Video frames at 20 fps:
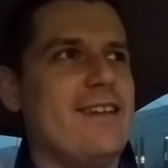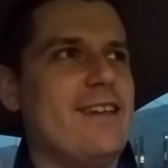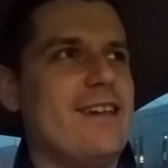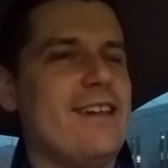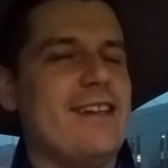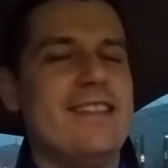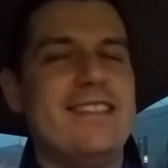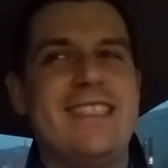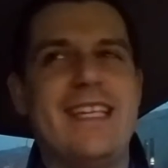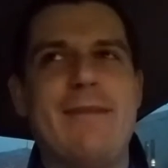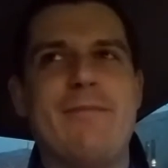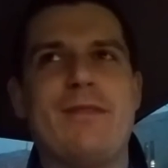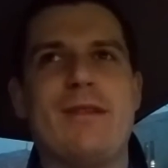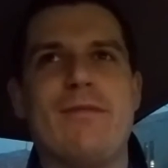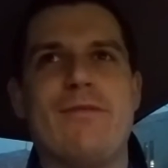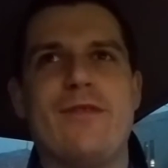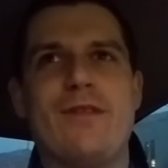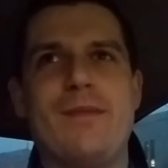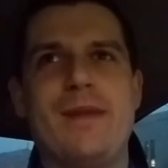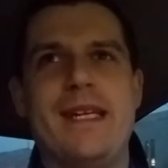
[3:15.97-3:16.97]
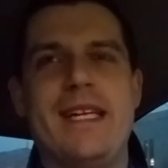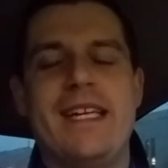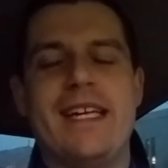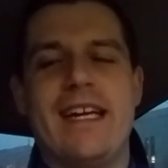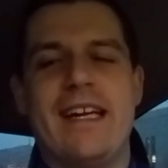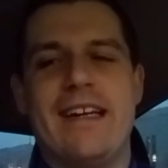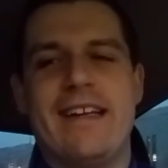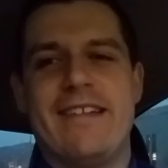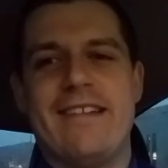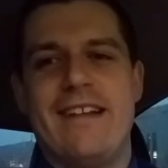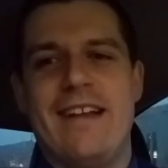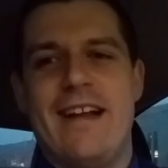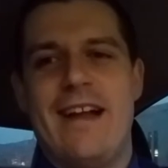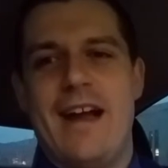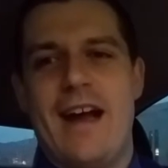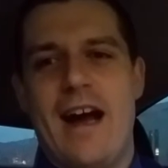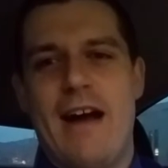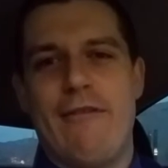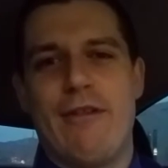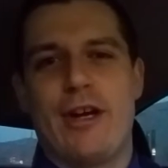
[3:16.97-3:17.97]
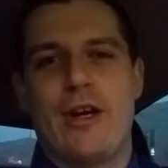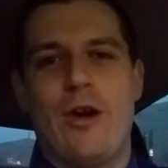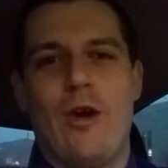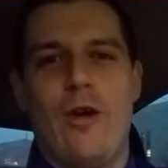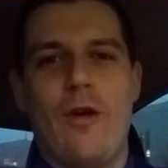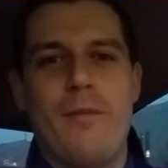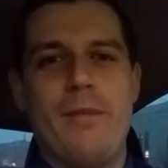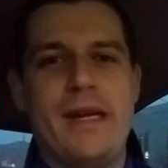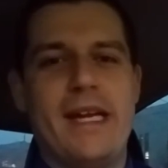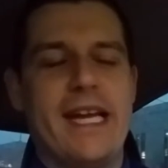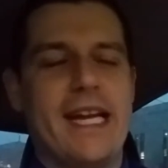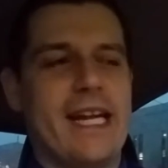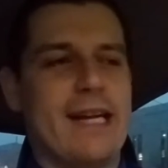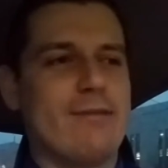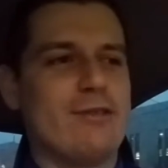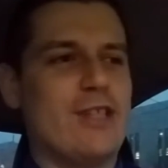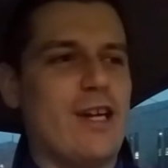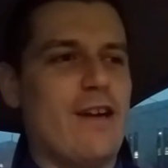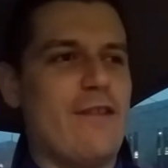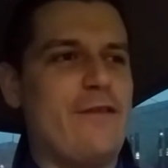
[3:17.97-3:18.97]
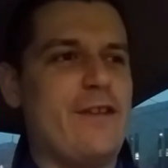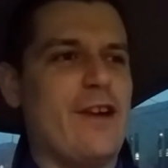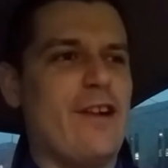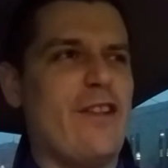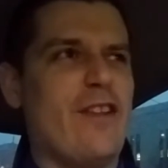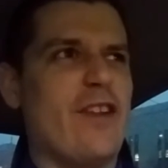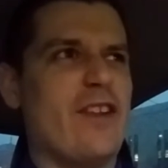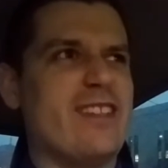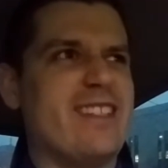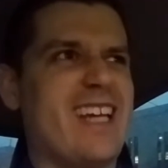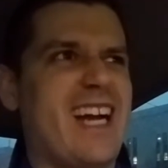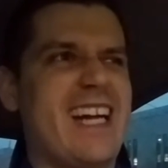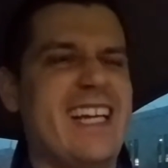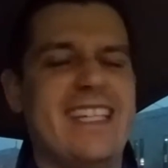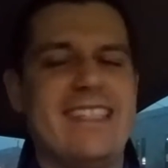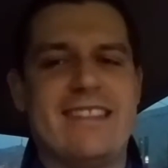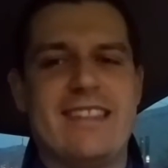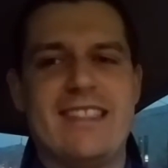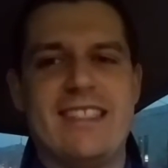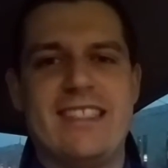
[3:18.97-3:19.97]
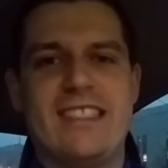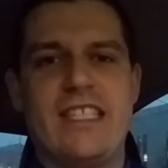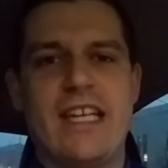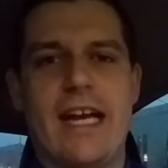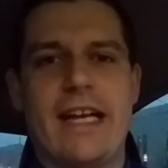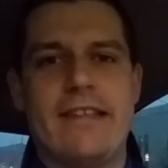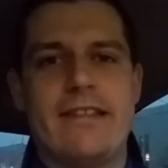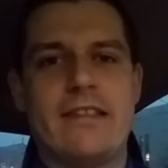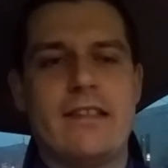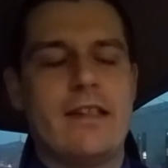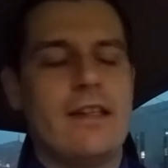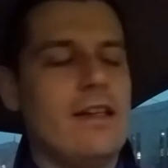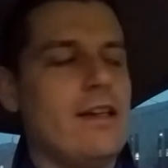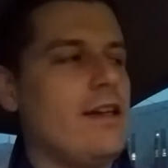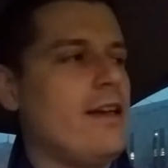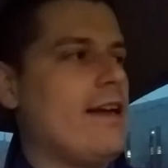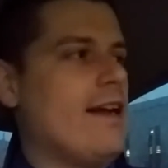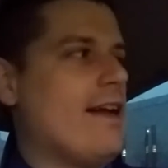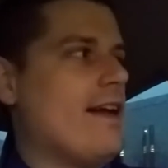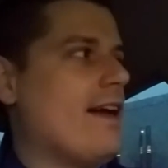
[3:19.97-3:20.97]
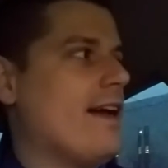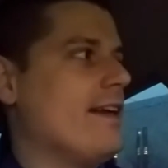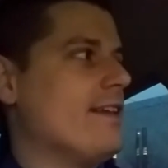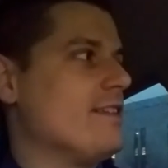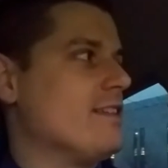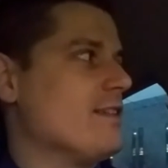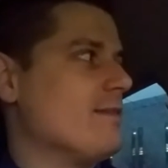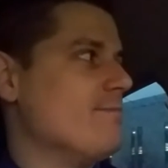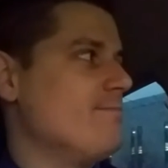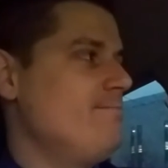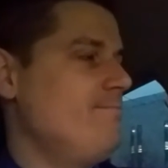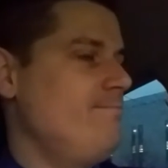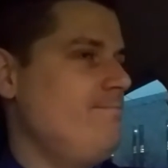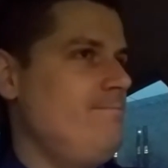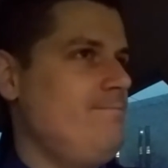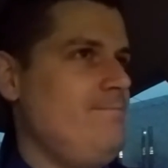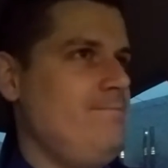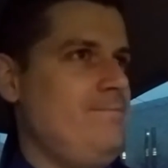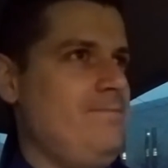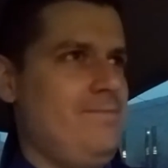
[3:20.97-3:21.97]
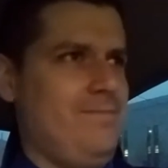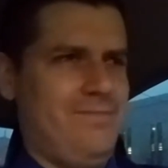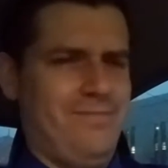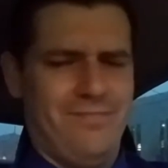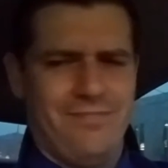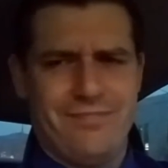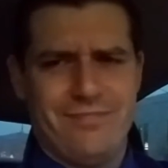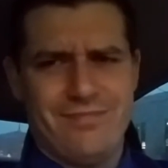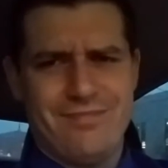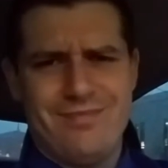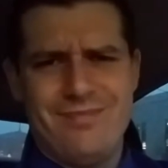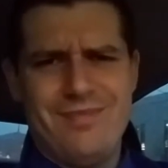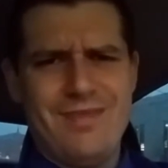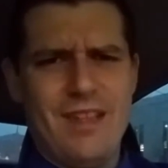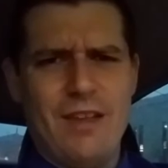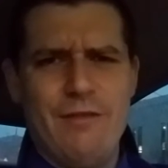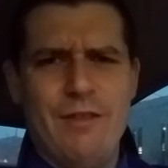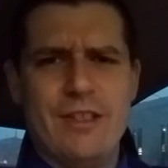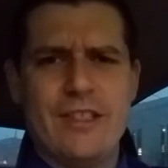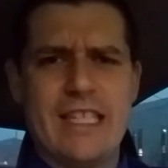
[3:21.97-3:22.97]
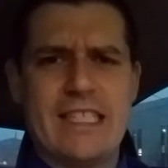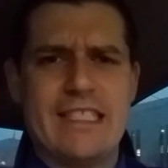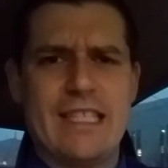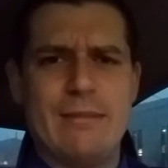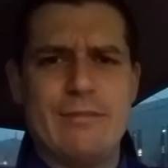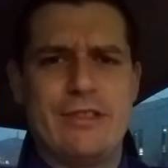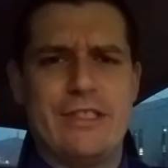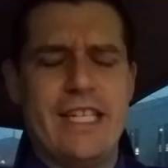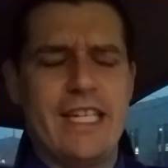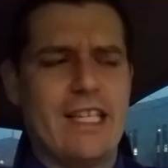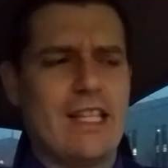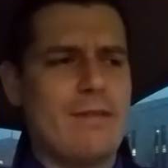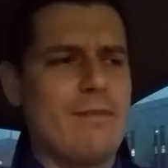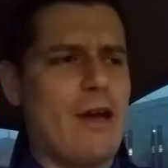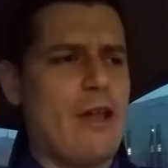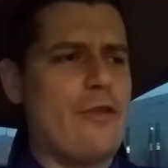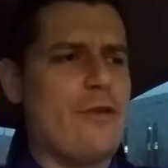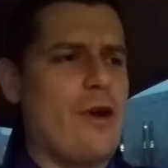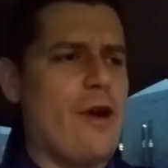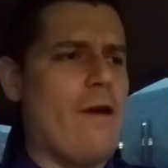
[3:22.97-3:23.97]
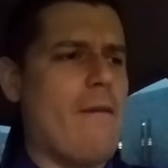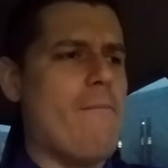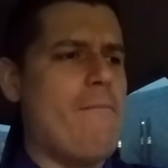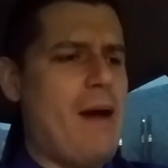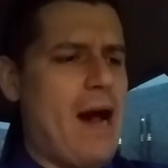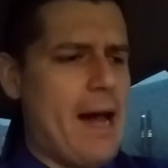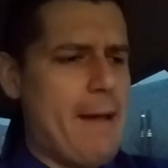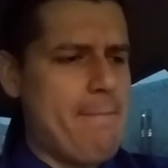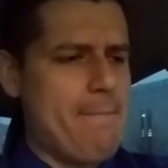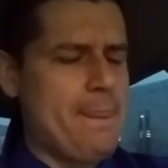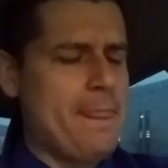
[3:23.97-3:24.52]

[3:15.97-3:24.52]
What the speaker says: symptom for me of a cold beginning. I'm starting to feel a little tightness in the chest. Feels like something's tickling my throat. But